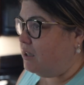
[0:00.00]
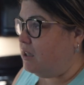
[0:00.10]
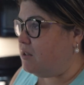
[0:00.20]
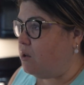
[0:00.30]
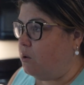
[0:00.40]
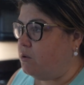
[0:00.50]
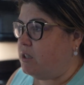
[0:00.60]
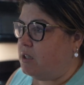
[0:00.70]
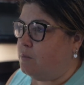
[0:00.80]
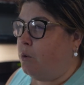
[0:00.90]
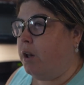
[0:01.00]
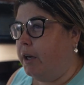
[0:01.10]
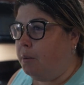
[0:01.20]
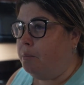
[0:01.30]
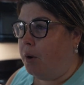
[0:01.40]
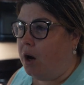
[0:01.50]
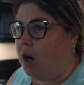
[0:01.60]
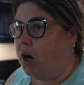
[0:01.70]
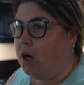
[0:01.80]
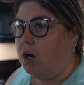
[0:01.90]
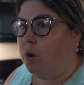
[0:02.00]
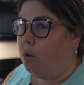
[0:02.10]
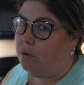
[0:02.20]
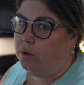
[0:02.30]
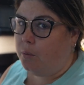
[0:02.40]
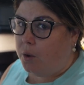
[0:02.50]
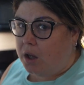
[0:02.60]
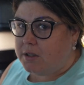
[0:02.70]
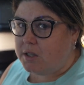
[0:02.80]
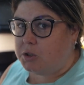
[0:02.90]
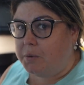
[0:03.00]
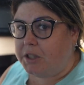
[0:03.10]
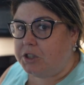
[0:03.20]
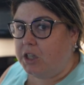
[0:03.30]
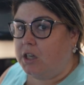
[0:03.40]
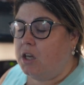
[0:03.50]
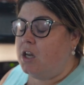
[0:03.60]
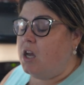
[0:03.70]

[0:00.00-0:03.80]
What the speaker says: the East Coast is more like a bar, hole-in-the-wall situation.